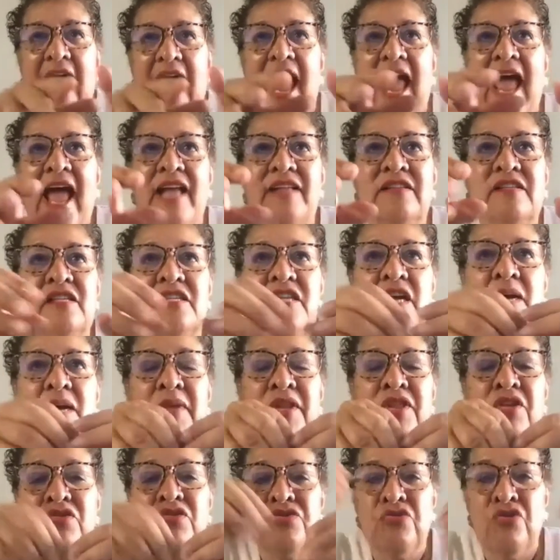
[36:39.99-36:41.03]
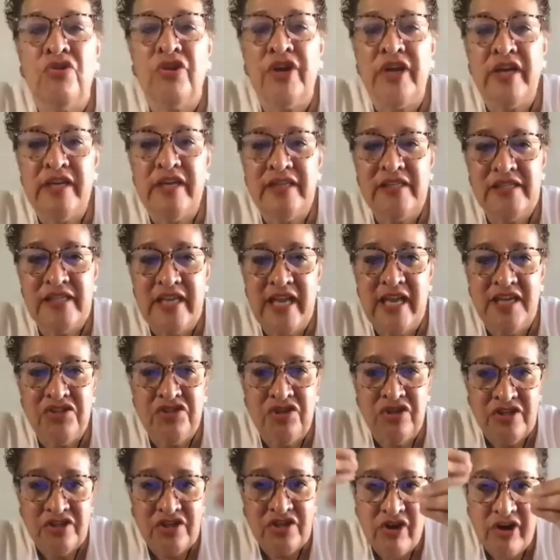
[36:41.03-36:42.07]
And some of those
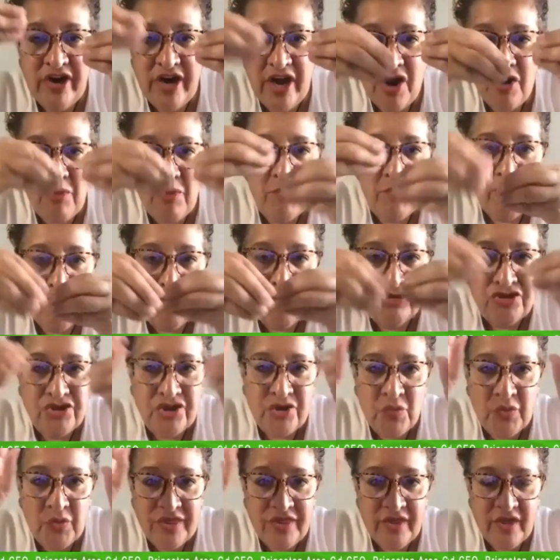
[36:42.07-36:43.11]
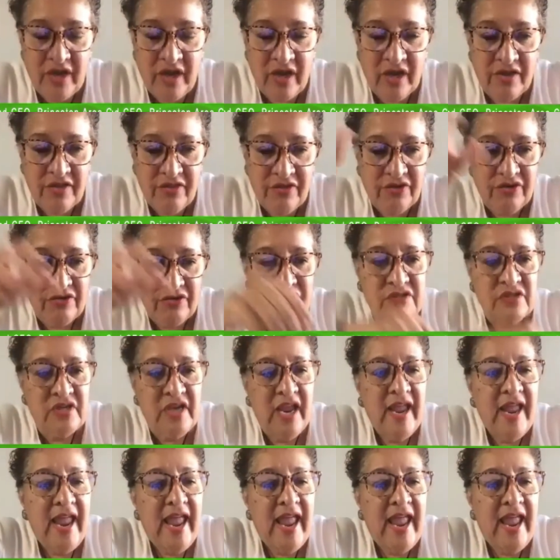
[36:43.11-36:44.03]
organizations are now merging with others.